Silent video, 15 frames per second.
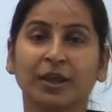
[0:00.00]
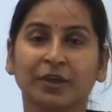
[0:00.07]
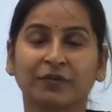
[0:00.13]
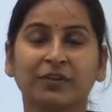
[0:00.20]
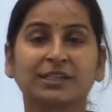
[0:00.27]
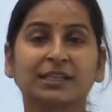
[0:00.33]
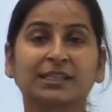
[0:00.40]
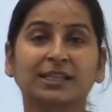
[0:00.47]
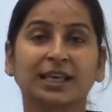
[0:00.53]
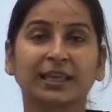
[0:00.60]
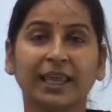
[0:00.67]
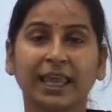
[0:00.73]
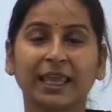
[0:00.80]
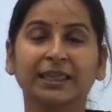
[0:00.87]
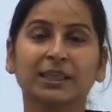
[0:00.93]
which is
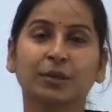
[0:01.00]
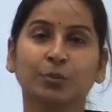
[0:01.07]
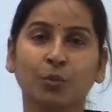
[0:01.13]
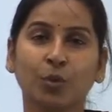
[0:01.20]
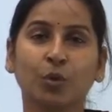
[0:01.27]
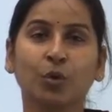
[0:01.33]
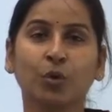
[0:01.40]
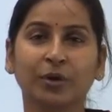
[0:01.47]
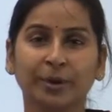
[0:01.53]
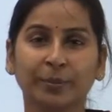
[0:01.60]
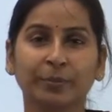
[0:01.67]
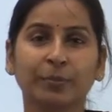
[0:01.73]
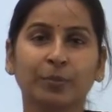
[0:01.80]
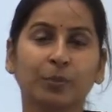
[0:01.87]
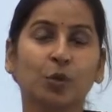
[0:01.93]
again the
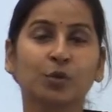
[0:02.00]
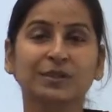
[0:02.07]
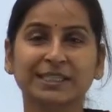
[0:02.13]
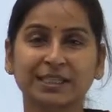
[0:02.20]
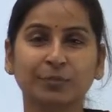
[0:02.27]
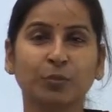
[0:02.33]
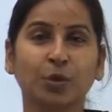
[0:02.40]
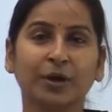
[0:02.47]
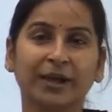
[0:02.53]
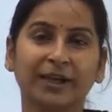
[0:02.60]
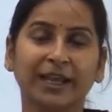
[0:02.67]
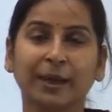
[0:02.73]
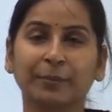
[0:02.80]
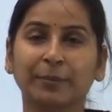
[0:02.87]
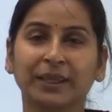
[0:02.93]
most
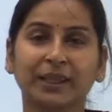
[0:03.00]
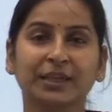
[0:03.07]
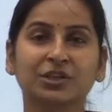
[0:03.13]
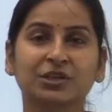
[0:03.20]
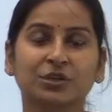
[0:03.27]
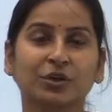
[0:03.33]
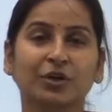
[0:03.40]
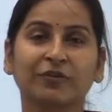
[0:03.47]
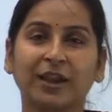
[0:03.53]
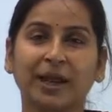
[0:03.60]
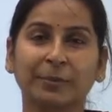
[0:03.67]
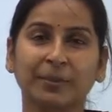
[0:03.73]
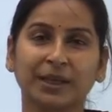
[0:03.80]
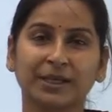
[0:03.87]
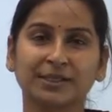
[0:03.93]
important application of
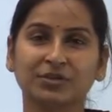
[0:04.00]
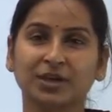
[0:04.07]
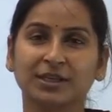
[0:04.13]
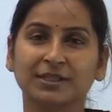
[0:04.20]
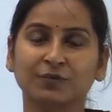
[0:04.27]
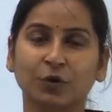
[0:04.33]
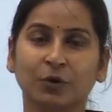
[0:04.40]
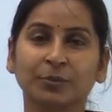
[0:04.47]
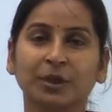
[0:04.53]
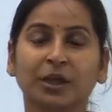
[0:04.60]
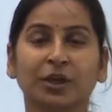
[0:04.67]
Laplace transform